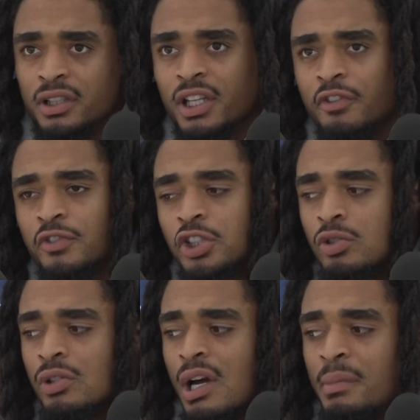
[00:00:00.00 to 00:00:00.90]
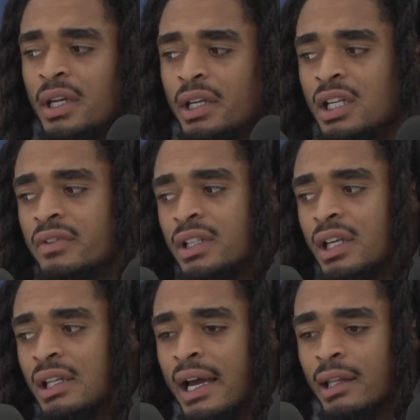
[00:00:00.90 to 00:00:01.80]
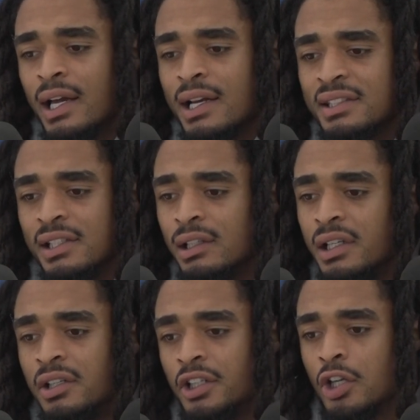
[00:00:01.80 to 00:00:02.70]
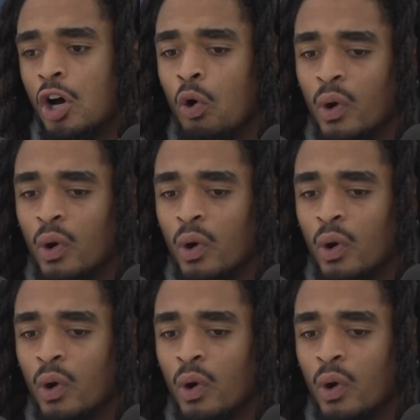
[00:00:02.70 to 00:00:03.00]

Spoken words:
Yeah, for sure. I mean, and even then, like I said, leading in your own